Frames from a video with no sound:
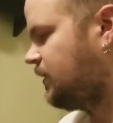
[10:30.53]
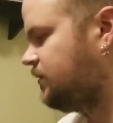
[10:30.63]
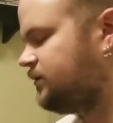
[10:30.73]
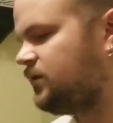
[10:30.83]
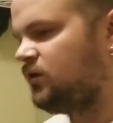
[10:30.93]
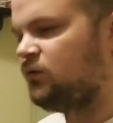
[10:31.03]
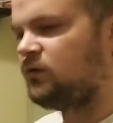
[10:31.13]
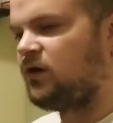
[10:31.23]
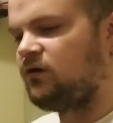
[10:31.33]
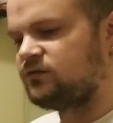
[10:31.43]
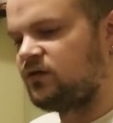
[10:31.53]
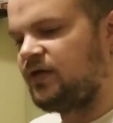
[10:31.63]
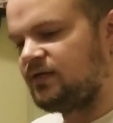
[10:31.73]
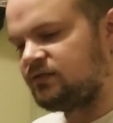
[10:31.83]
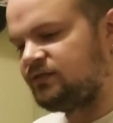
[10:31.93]
So cars aren't
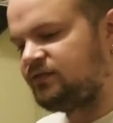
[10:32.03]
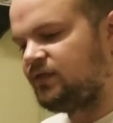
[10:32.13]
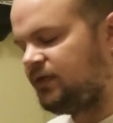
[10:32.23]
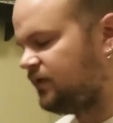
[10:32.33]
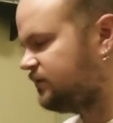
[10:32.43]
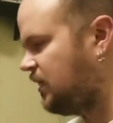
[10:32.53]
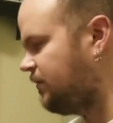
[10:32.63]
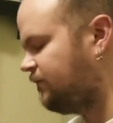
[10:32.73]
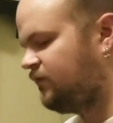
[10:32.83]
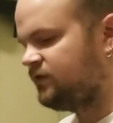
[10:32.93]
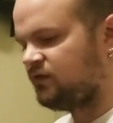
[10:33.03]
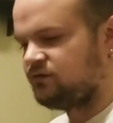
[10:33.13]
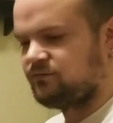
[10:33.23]
actually sitting on top of each other.